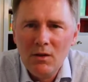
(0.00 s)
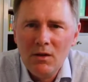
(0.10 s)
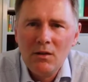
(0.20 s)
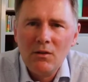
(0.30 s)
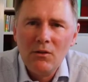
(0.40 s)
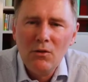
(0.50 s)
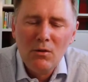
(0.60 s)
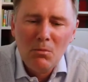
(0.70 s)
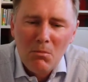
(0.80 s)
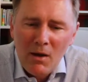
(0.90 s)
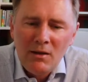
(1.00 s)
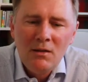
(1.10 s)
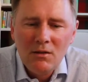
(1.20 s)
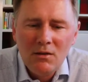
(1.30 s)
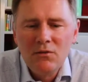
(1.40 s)
with the
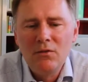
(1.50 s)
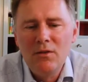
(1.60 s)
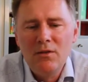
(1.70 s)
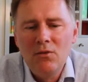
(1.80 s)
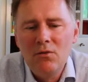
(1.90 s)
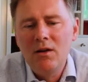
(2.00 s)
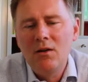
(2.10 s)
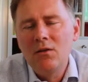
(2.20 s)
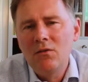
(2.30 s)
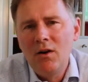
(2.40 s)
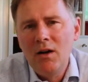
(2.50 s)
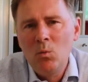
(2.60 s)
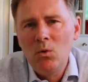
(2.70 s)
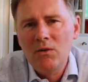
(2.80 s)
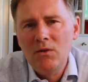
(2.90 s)
many different theoretical
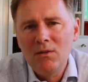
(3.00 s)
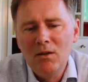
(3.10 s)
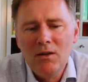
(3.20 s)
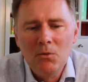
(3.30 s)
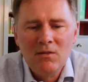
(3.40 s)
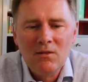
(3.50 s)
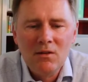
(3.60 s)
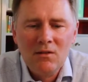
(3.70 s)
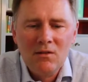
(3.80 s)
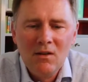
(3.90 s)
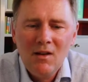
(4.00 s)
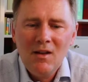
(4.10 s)
frameworks in linguistics,